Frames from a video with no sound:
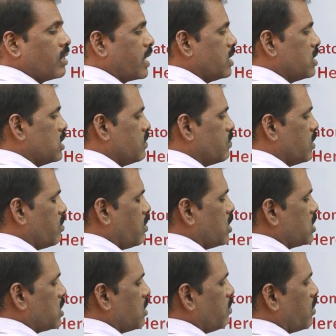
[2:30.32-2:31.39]
Okay, if the
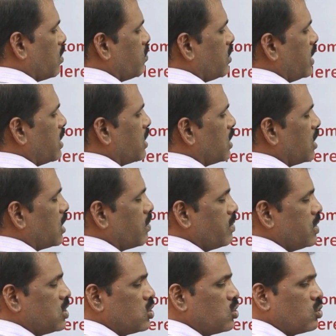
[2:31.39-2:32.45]
mass number of the hydrogen
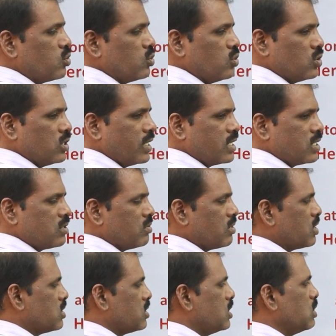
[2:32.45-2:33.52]
atom is 2, that is
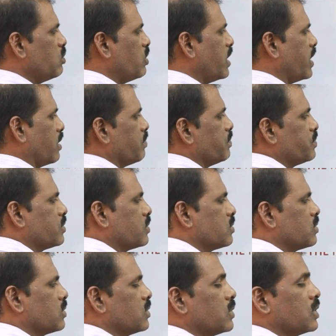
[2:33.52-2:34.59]
known as deuterium.
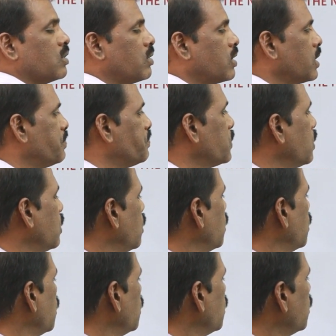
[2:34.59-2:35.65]
Okay,
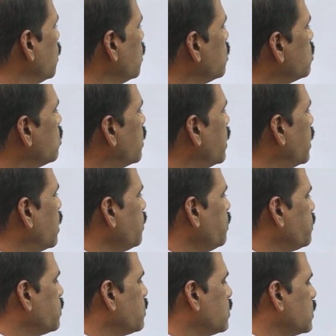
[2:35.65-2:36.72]
so
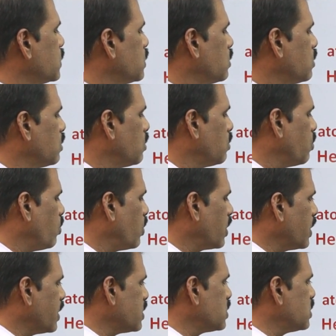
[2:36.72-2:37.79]
here
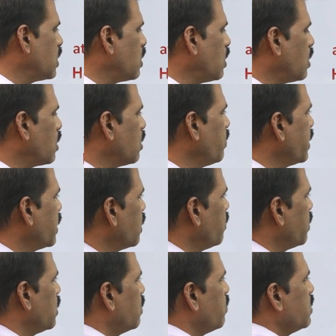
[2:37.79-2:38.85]
1 is the atomic
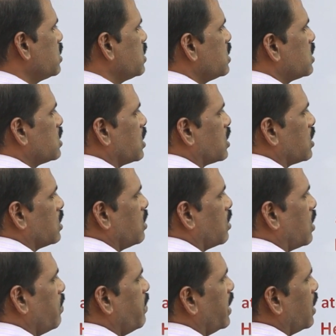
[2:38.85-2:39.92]
number, that means Z,
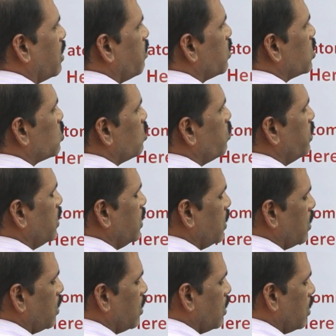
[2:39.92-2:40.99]
the atomic number should be